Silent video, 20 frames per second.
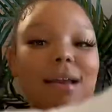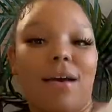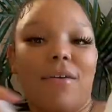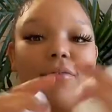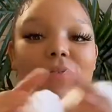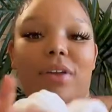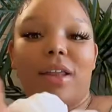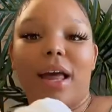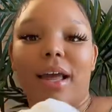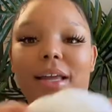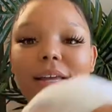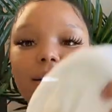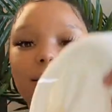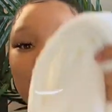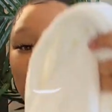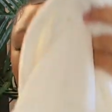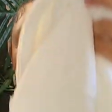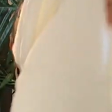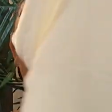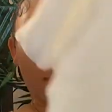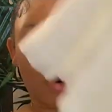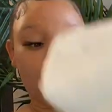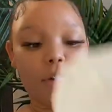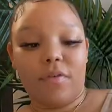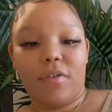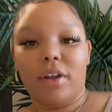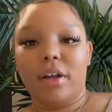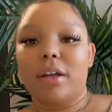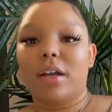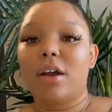I feel like it's gonna be
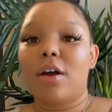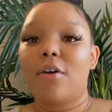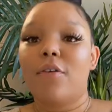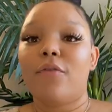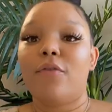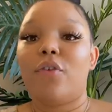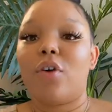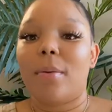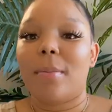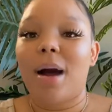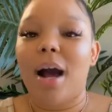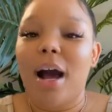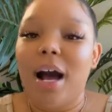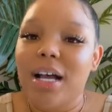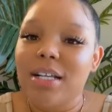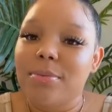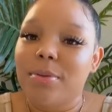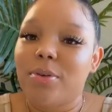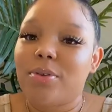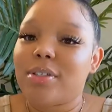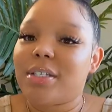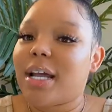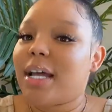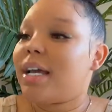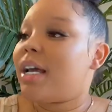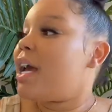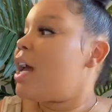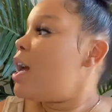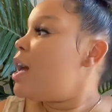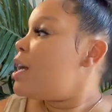perfect for my hospital stay.